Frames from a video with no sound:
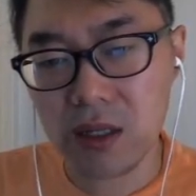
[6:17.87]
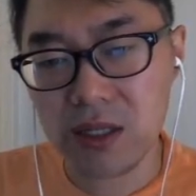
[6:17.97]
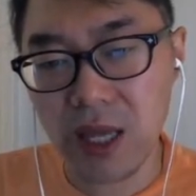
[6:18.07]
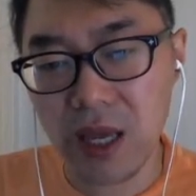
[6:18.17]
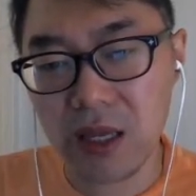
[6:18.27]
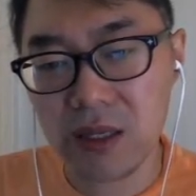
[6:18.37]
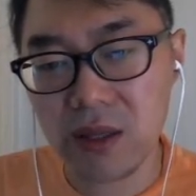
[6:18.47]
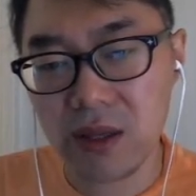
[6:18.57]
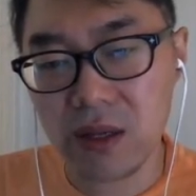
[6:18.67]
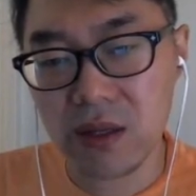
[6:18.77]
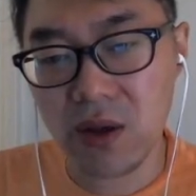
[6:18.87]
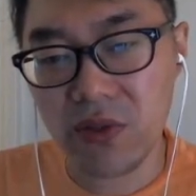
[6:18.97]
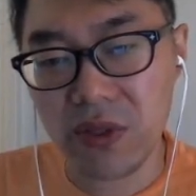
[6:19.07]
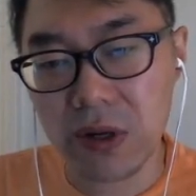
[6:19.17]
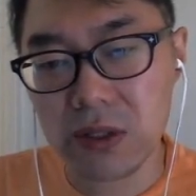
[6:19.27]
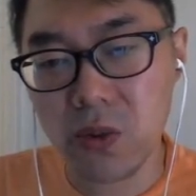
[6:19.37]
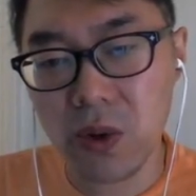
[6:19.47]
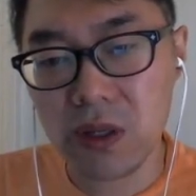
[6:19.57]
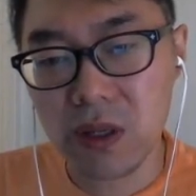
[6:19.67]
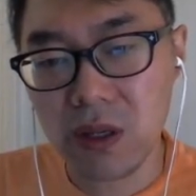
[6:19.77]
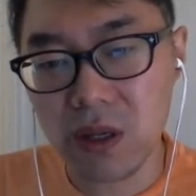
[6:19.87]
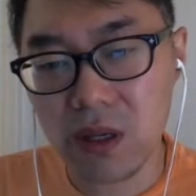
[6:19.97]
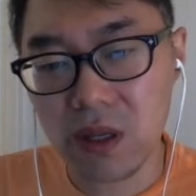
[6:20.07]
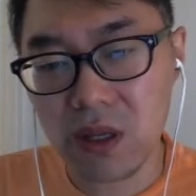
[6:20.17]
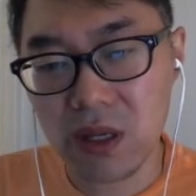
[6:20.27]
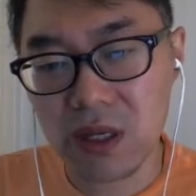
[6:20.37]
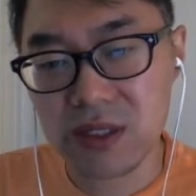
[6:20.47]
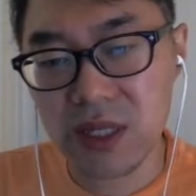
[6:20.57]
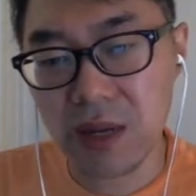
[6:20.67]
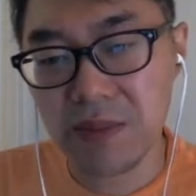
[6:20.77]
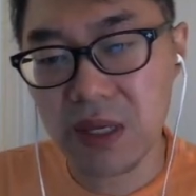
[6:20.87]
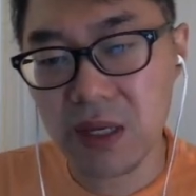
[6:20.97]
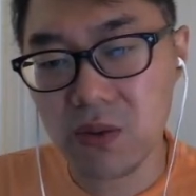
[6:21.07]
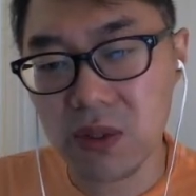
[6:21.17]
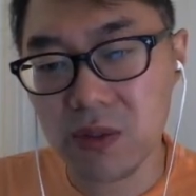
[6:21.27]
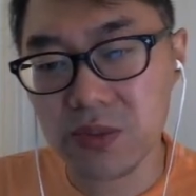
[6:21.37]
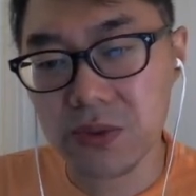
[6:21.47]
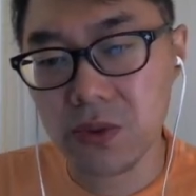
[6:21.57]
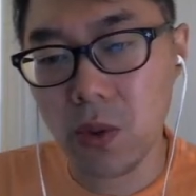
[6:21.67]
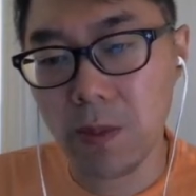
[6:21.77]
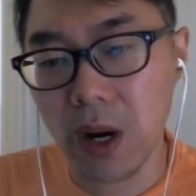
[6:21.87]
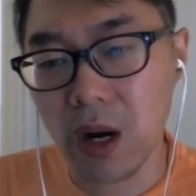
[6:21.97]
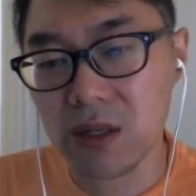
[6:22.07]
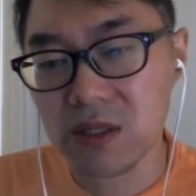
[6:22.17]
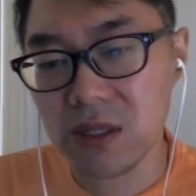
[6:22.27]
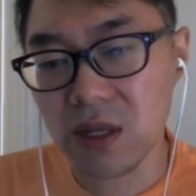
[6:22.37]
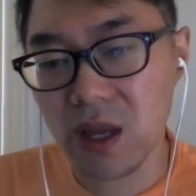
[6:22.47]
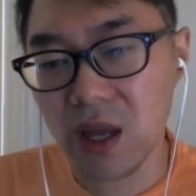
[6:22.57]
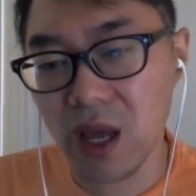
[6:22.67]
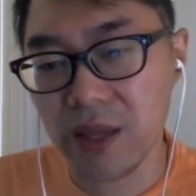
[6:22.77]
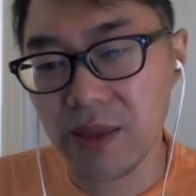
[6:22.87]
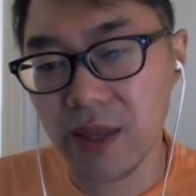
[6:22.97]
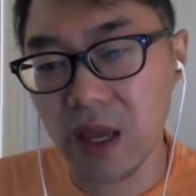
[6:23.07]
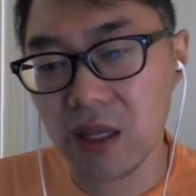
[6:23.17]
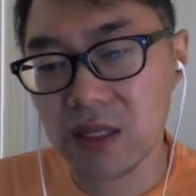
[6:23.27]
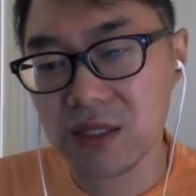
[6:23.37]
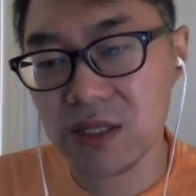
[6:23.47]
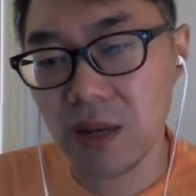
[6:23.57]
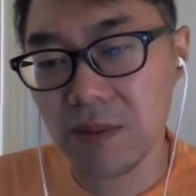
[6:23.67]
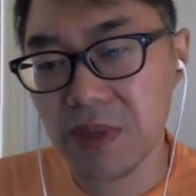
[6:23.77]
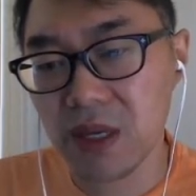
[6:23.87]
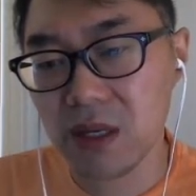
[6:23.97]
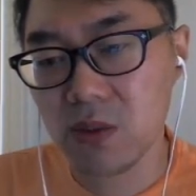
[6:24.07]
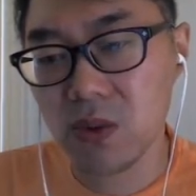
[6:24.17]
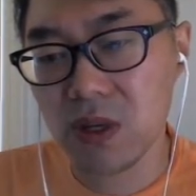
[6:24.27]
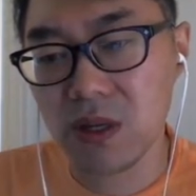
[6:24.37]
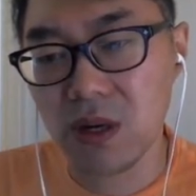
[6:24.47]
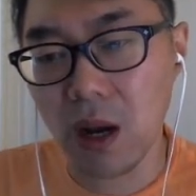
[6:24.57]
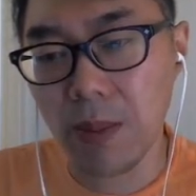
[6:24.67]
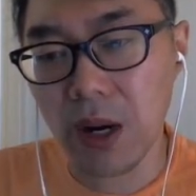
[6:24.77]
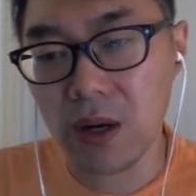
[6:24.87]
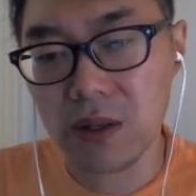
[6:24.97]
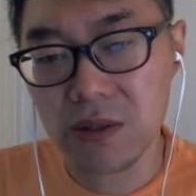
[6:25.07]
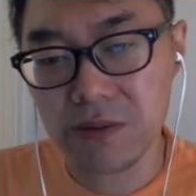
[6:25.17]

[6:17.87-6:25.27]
Then the third one, same thing with Bruno Mars, and then same thing with Lamar.